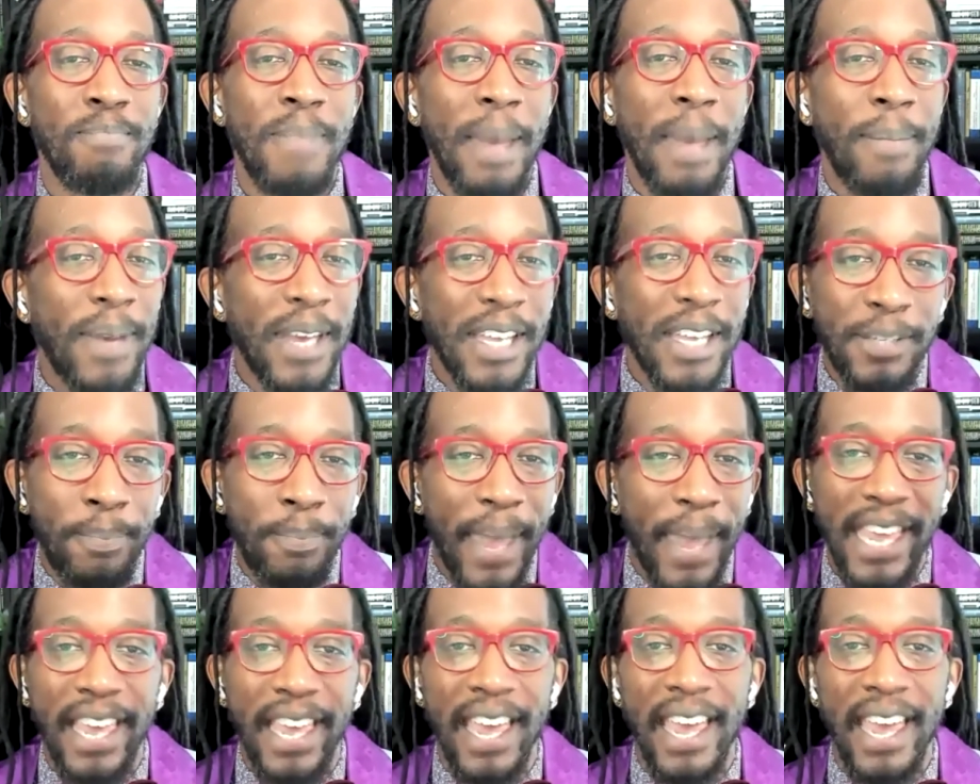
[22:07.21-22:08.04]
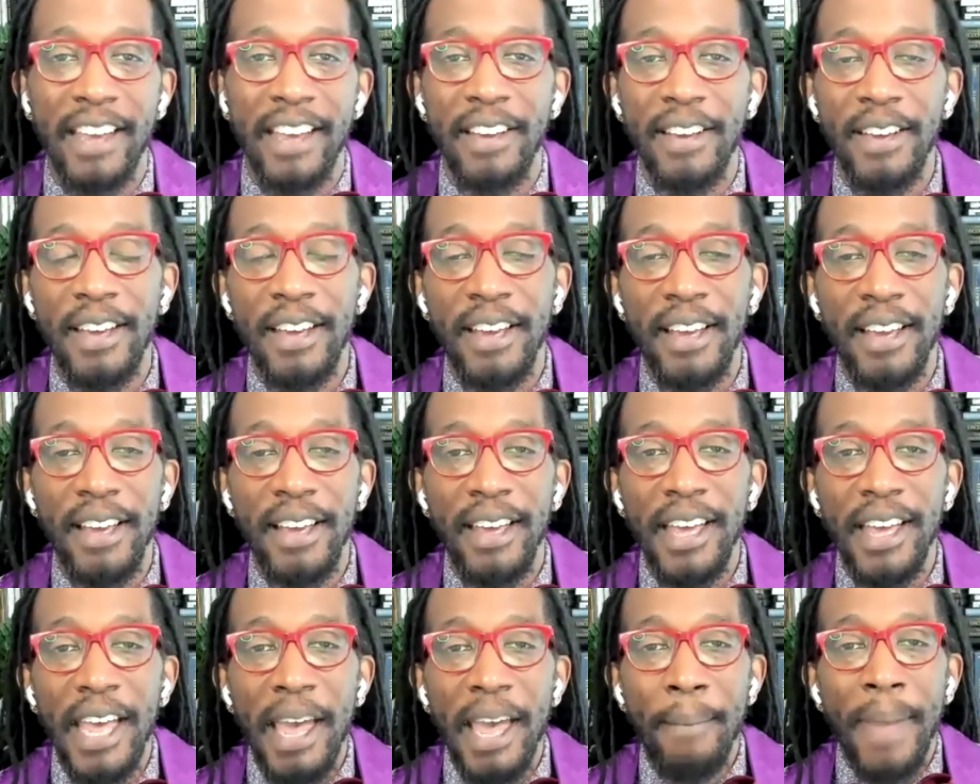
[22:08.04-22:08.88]
Maybe it's baking.
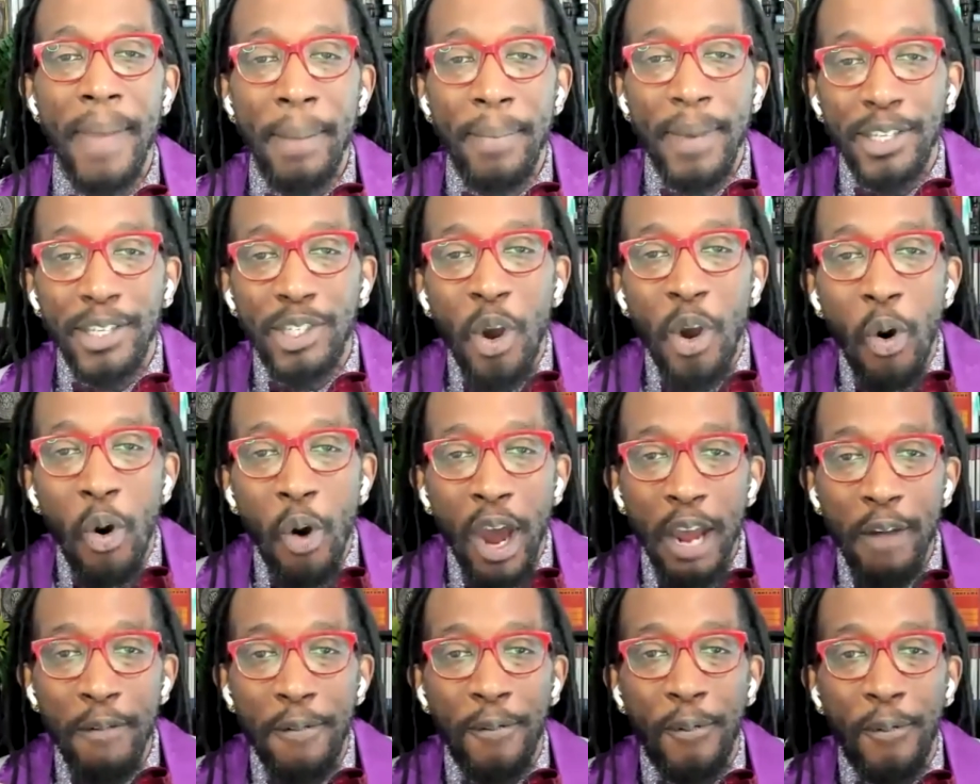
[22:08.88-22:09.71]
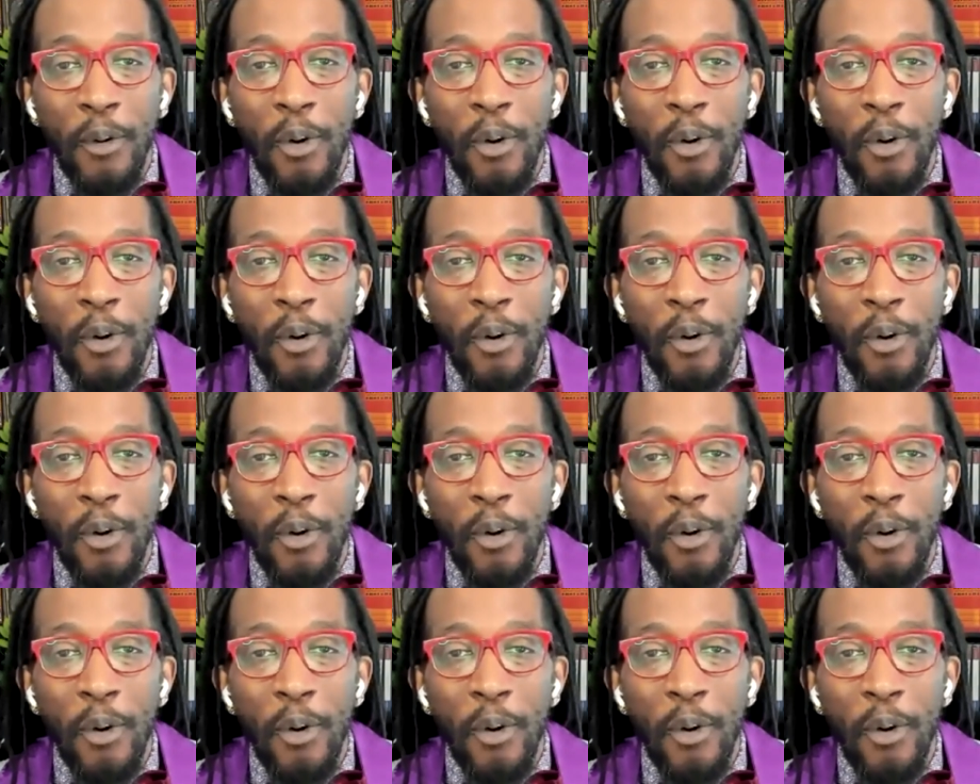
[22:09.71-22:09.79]
Maybe it's going